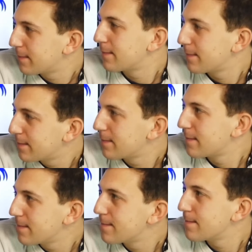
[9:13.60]

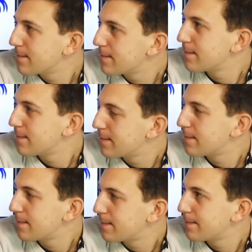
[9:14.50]

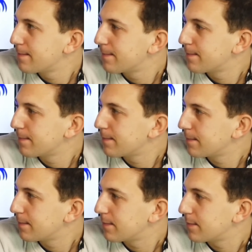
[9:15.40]

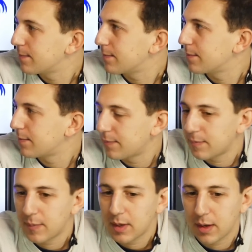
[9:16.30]

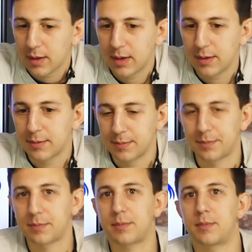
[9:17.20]

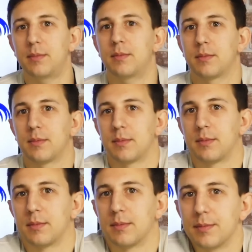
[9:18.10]

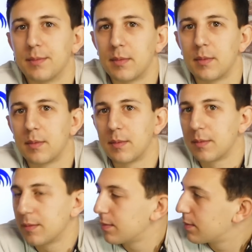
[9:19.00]

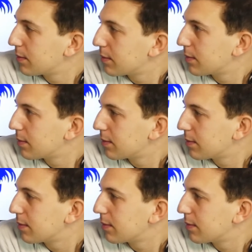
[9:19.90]
No words are spoken by the person on screen.